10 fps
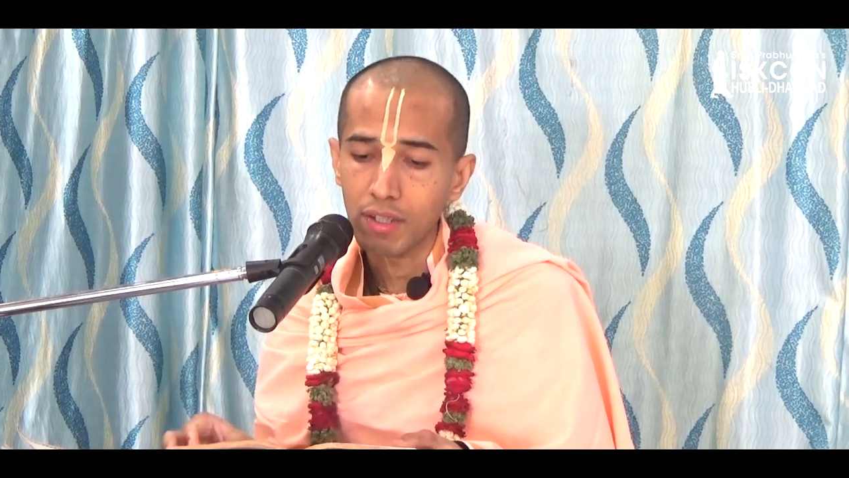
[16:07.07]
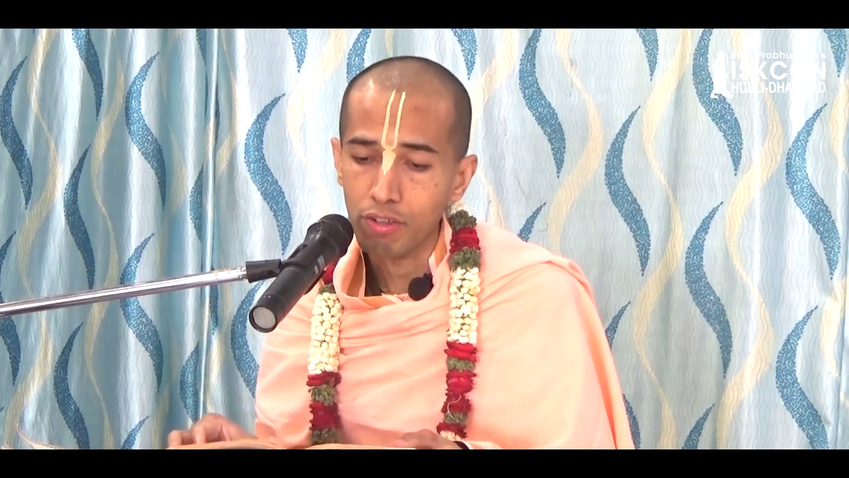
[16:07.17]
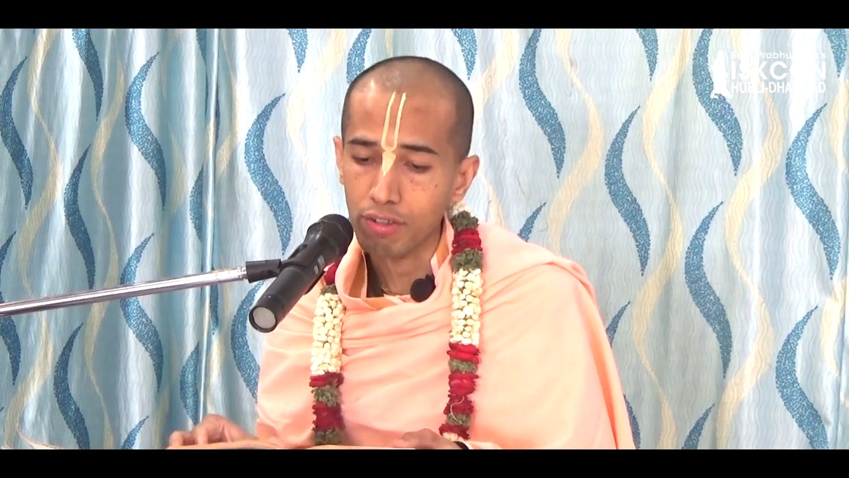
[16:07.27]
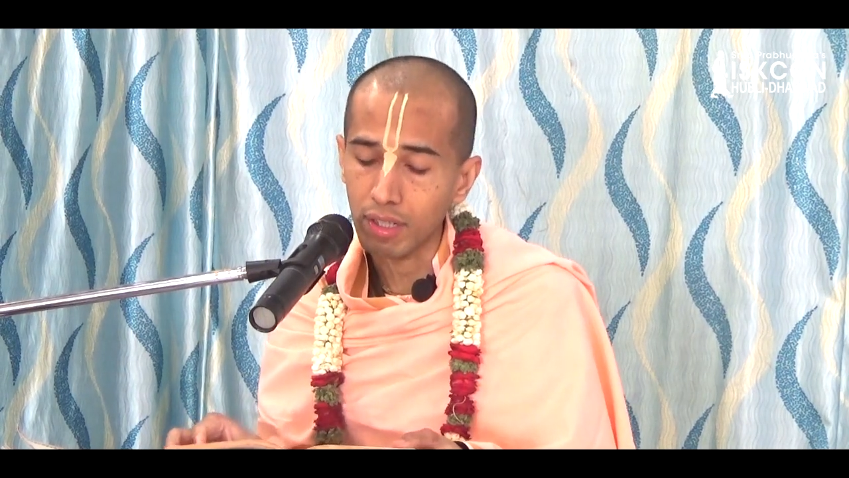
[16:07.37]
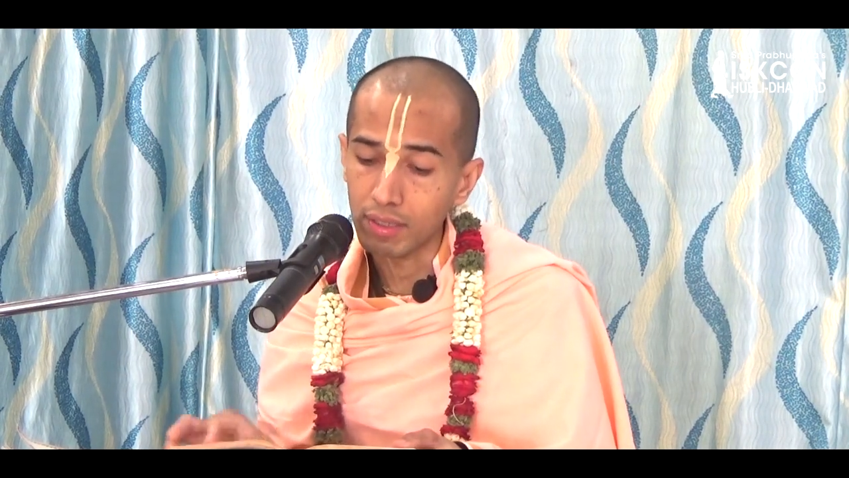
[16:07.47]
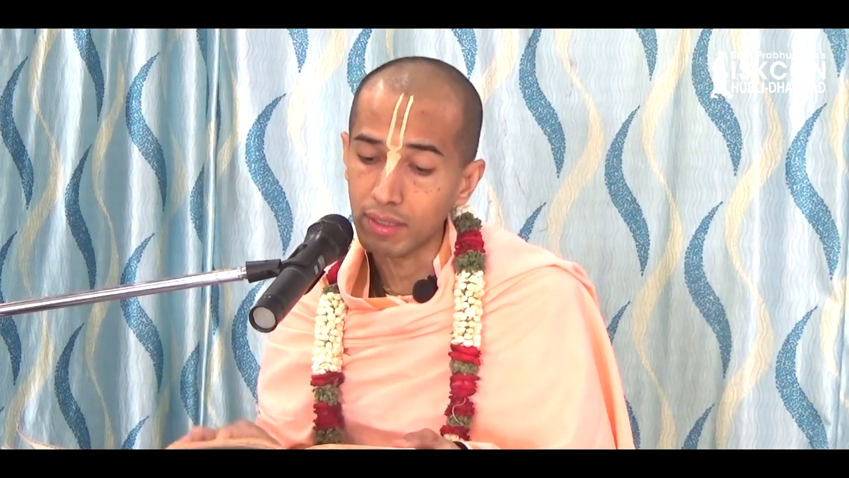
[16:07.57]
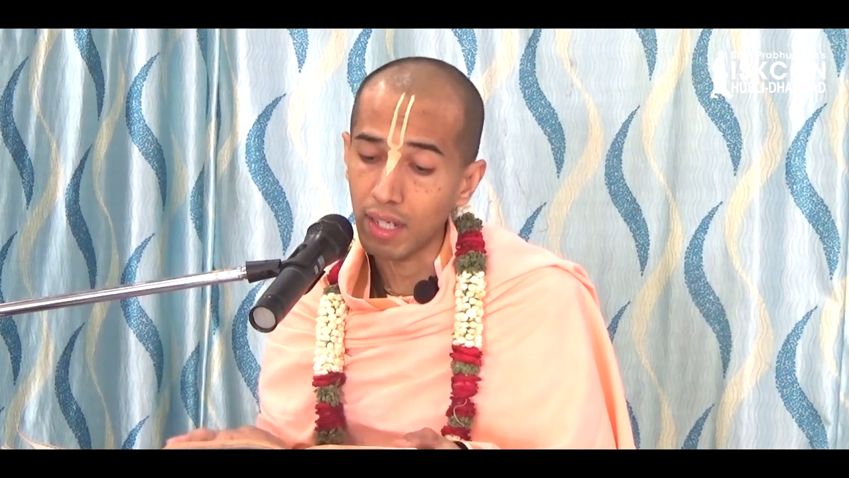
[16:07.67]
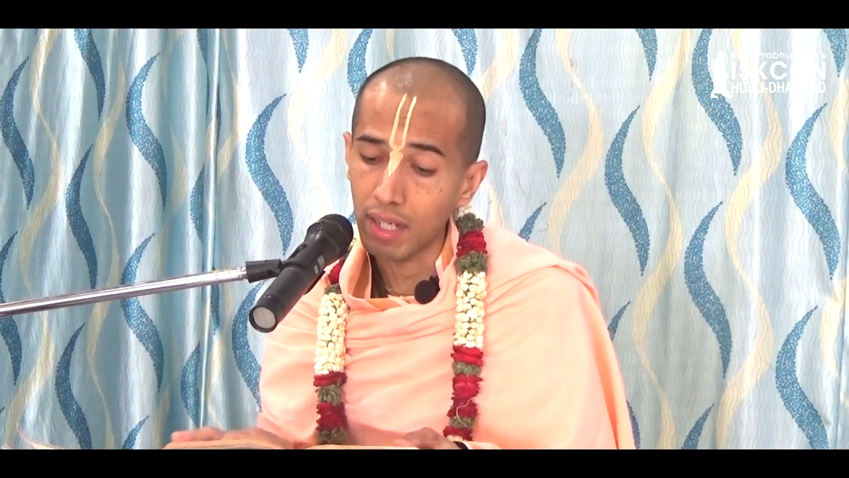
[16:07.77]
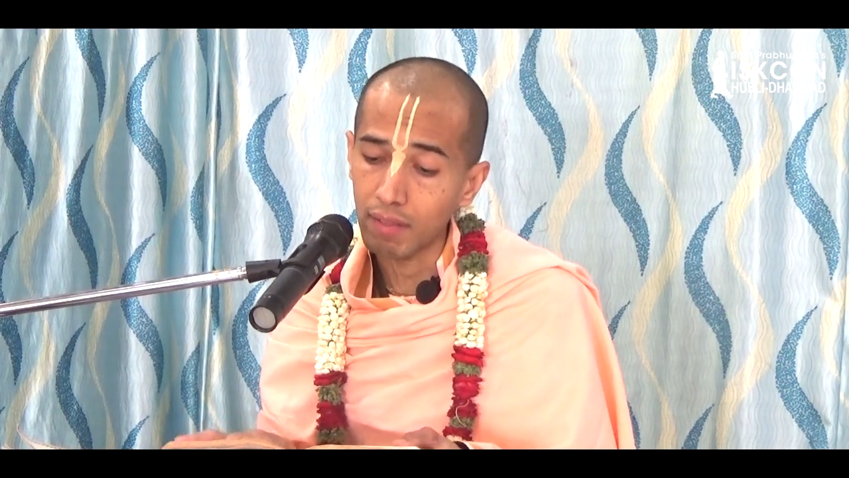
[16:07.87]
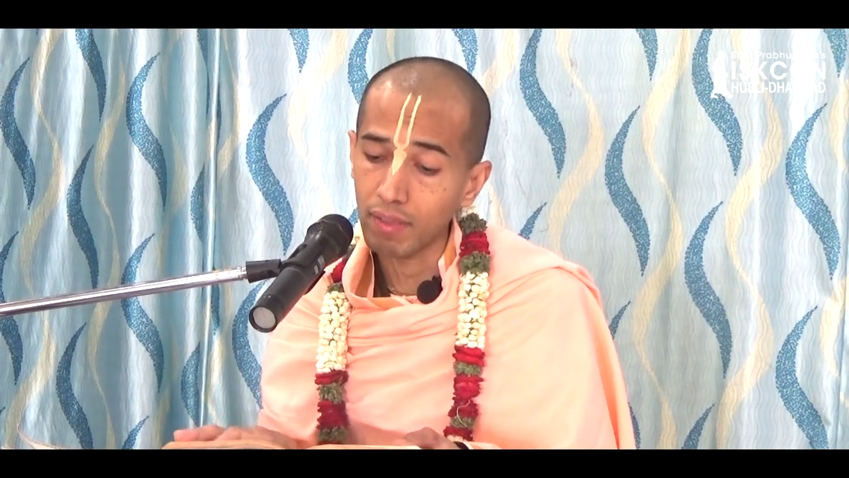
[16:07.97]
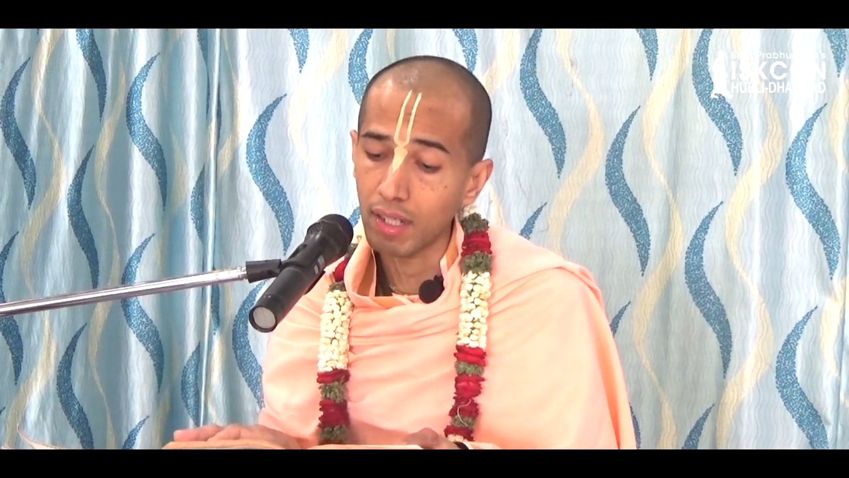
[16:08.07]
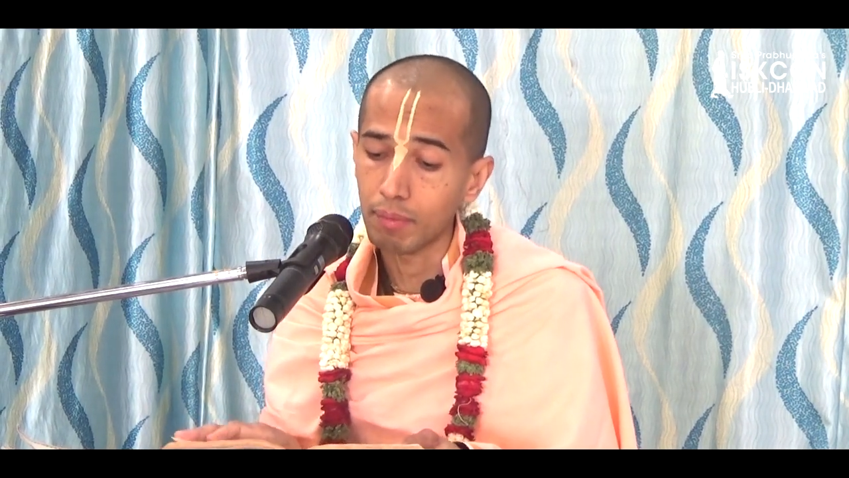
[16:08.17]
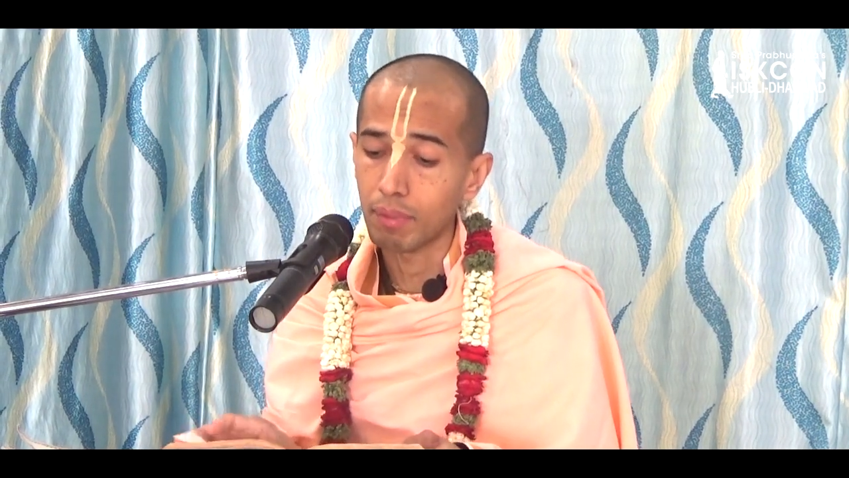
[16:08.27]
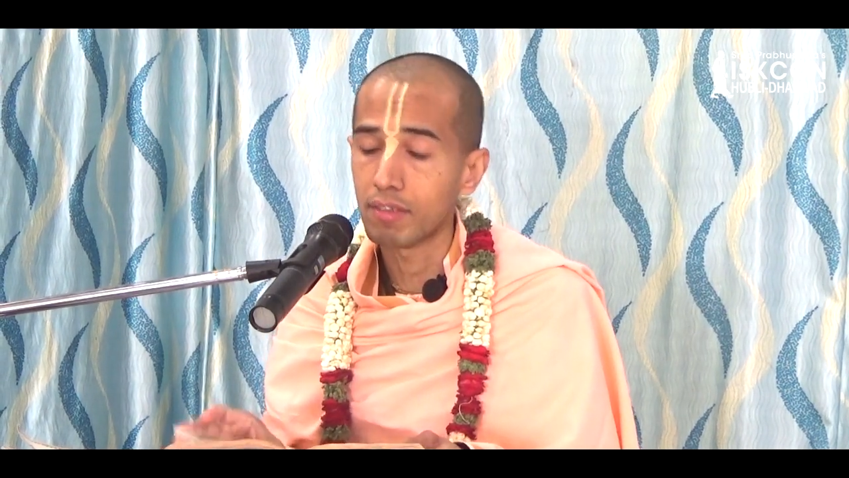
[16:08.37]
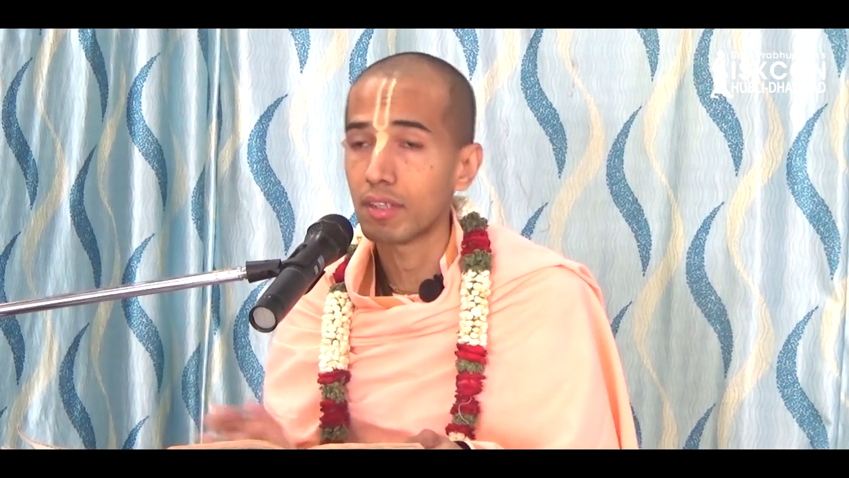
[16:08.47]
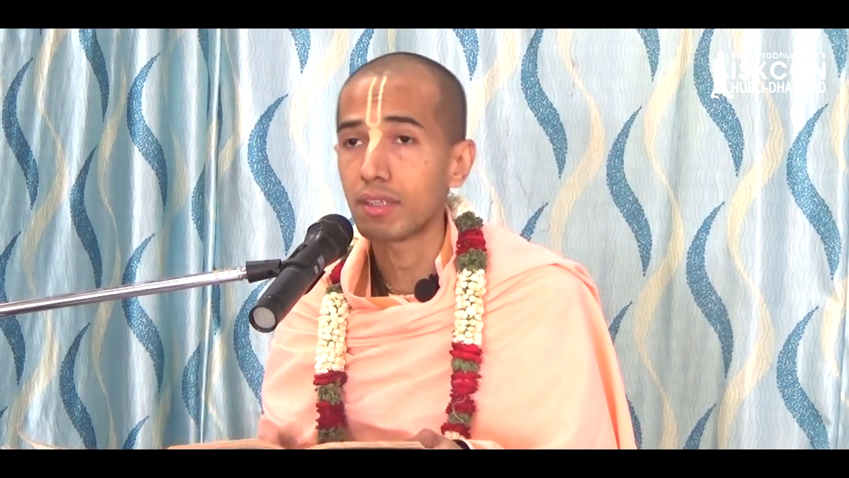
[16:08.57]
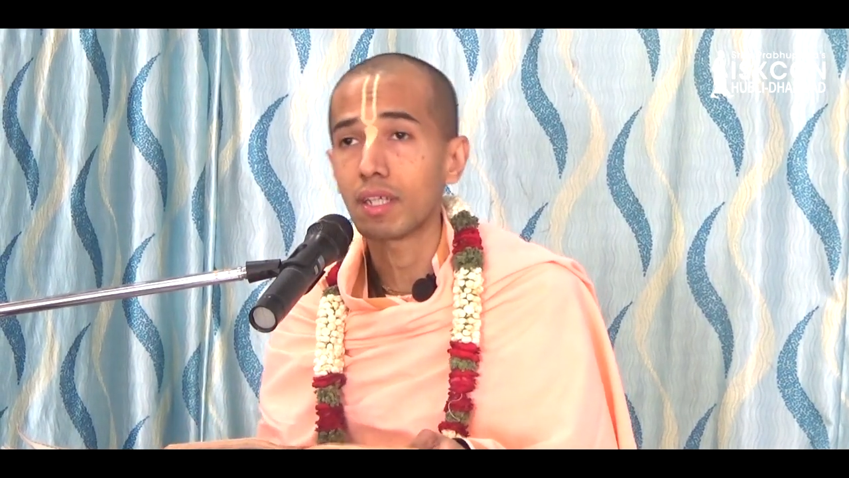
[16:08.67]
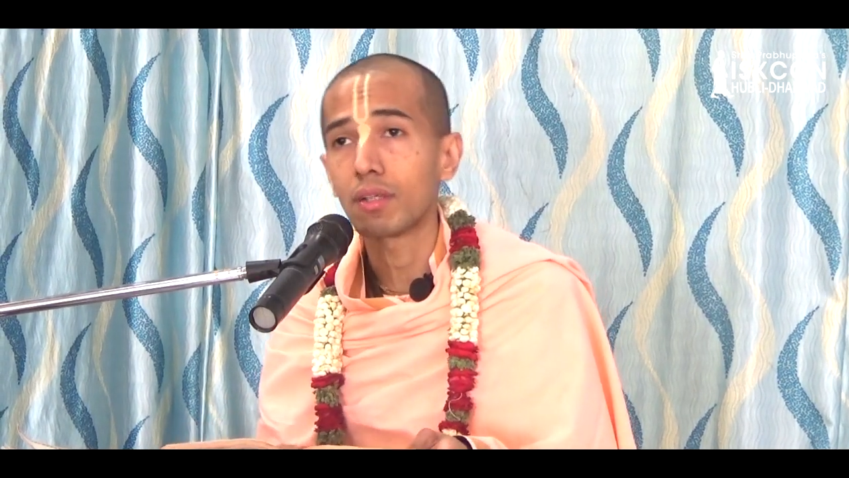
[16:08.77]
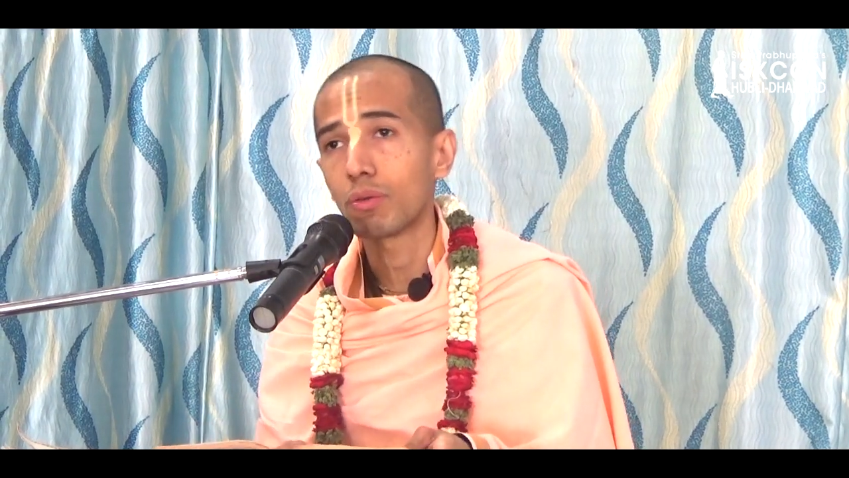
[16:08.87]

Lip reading: shraddhavan bhajate